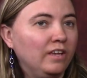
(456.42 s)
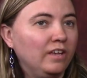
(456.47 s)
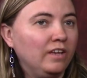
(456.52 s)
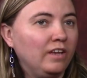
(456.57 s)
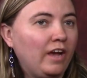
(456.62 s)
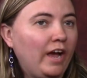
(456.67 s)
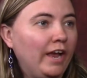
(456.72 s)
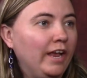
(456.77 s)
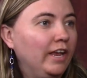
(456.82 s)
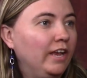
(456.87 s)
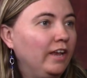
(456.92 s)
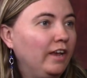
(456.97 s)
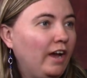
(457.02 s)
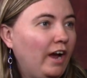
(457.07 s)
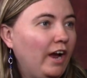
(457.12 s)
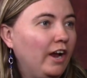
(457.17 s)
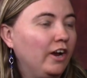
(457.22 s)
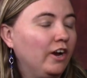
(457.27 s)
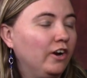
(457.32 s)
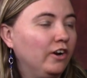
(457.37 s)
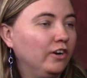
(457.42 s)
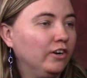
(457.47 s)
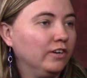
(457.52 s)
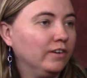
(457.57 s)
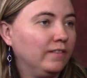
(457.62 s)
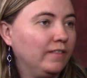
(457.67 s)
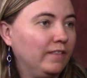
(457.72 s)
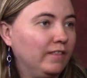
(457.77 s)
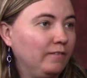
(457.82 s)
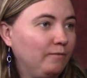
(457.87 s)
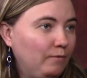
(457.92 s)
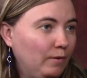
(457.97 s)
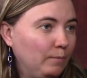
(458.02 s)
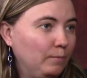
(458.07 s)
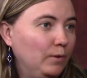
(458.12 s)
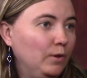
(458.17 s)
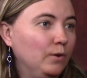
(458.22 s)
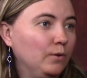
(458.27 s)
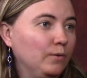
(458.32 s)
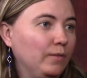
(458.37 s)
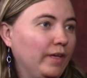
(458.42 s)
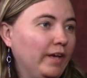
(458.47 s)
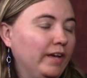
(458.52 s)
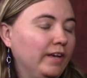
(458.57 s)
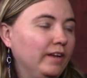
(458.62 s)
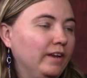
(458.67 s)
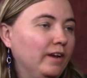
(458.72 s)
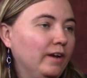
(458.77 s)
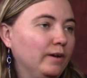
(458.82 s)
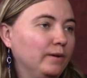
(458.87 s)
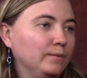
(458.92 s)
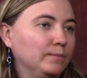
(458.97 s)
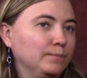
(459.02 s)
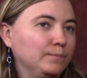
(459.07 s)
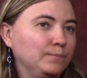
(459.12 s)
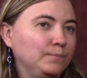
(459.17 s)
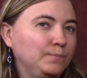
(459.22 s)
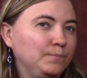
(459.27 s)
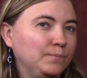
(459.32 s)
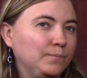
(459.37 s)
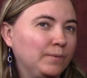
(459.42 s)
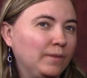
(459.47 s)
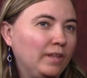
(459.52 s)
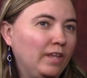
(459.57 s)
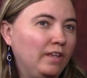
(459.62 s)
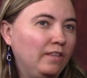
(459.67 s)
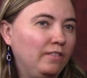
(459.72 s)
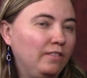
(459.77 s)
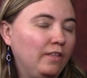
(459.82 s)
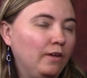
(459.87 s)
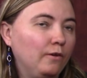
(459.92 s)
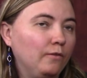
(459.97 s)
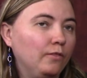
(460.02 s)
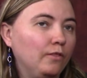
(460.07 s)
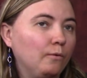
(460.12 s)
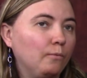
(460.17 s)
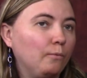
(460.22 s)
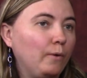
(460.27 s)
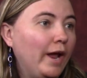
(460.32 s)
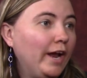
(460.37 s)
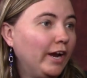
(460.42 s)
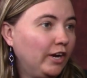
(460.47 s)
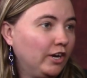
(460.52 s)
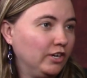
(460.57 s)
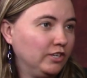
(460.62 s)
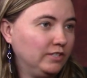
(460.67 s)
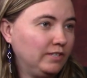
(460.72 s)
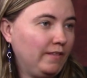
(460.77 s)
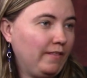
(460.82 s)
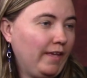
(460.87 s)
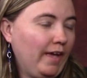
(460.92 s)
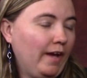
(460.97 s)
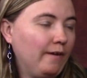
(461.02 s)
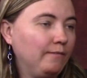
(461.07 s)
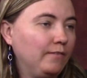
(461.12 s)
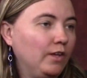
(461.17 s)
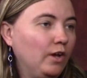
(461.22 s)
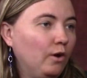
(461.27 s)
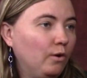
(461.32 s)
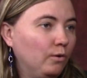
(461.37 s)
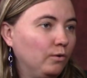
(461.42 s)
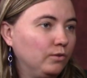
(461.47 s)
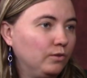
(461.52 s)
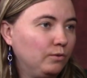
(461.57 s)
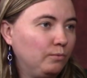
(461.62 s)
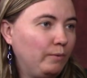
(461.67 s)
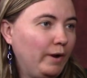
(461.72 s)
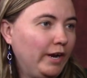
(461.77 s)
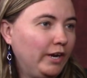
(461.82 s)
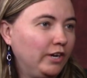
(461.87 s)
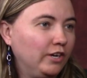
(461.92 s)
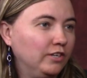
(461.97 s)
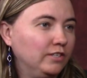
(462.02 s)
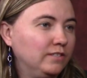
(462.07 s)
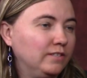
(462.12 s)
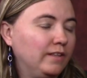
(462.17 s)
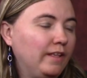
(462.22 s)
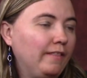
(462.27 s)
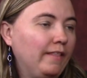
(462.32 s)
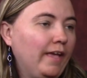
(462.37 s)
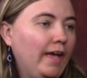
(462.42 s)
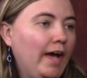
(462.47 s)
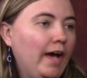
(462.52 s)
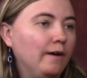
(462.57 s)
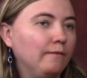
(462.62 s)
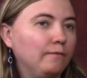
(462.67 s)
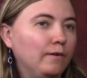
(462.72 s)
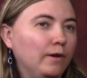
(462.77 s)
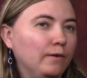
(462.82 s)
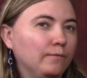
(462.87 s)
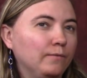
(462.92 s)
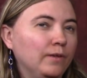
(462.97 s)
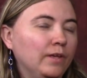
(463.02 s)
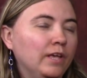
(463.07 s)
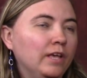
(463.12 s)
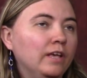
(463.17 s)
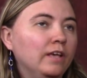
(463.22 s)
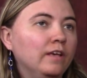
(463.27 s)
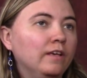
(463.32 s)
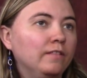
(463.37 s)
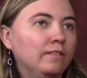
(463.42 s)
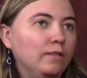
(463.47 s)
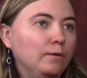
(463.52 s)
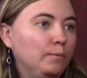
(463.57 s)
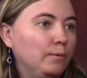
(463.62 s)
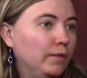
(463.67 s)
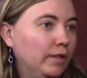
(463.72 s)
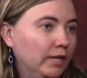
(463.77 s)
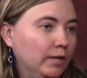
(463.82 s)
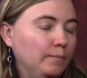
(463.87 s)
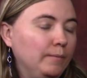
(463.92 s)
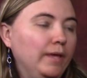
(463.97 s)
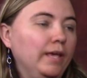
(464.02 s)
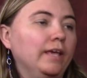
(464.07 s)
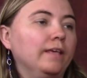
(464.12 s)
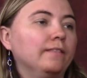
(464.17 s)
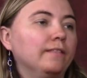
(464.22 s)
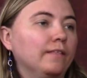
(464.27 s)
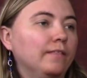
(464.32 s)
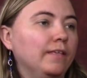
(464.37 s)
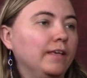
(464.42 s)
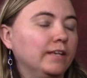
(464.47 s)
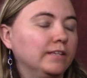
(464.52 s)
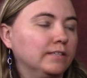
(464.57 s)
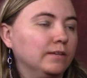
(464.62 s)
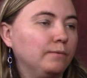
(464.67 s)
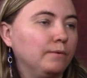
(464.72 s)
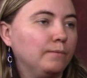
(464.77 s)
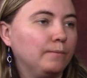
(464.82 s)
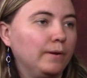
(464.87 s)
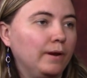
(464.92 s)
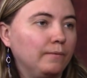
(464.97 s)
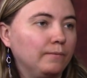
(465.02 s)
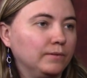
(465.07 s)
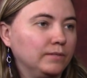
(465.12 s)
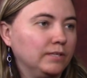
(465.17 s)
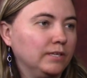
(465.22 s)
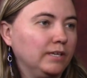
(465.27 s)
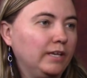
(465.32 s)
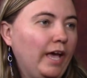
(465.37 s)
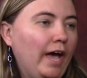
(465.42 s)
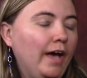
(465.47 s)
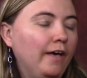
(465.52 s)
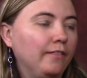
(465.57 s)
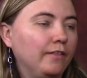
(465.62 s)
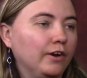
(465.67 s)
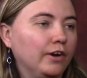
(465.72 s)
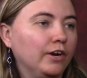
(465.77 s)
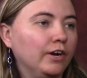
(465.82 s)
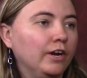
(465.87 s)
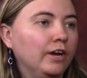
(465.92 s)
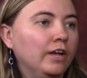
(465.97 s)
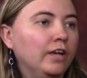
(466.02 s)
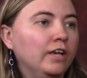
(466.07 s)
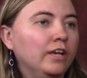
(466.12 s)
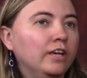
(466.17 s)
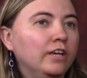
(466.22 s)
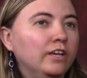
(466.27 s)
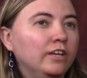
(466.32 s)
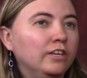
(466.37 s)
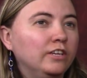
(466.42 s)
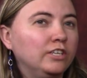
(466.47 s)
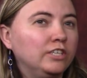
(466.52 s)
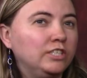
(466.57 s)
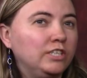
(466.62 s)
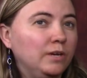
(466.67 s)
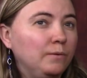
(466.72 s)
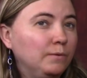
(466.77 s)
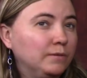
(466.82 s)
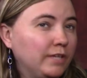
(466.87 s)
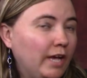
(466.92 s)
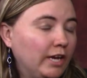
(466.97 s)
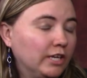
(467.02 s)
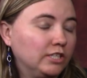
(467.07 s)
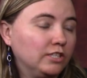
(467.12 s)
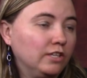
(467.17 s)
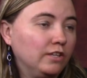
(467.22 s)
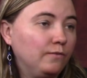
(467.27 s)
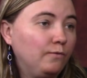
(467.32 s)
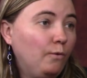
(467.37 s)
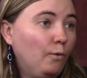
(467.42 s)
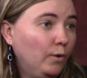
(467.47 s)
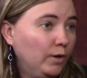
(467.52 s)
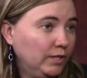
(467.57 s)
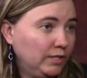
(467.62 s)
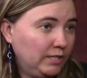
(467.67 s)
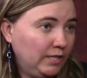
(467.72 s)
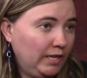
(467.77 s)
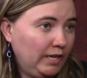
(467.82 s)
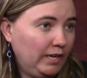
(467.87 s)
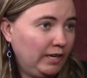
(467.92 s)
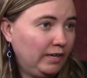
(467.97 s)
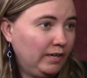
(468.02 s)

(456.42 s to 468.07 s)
I heard from you that the records that they have, the old records that they have of the polygamy and the things that we've been able to gather, she was actually 14. She